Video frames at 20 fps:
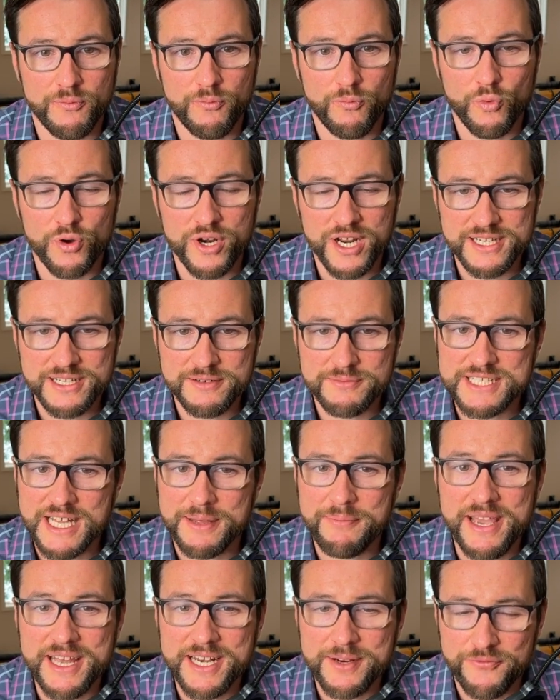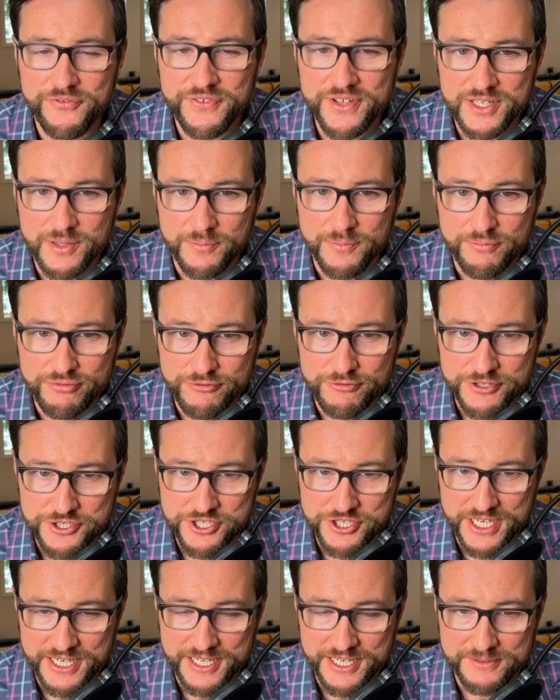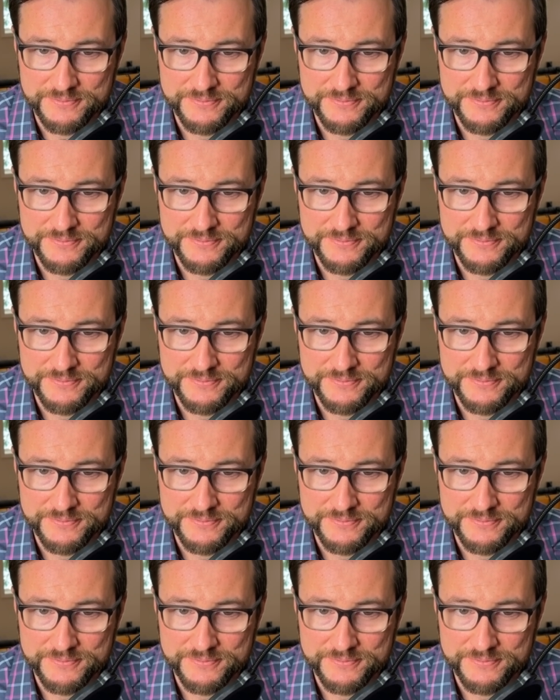What I did was I made him feel appreciated.